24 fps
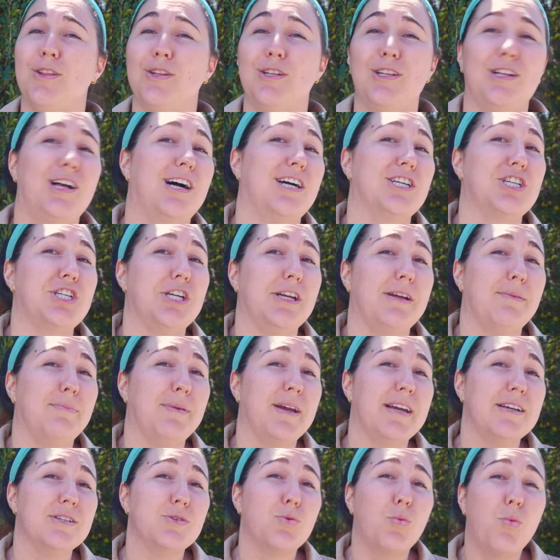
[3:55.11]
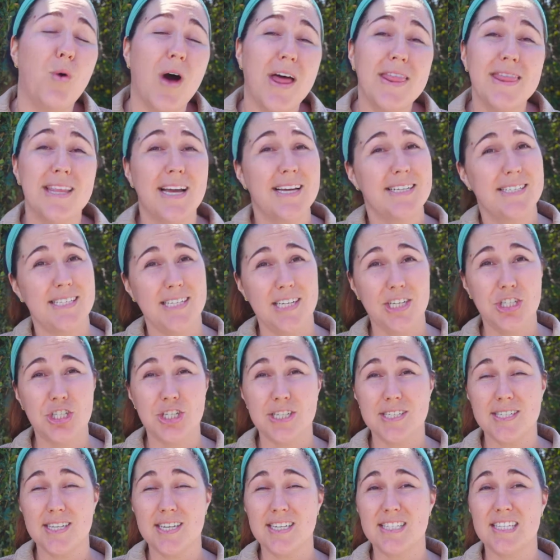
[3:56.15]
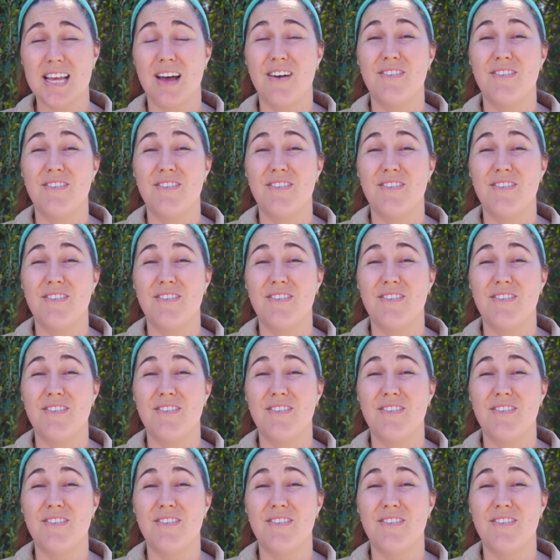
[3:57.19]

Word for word: and the Lost Sheep is one that teaches us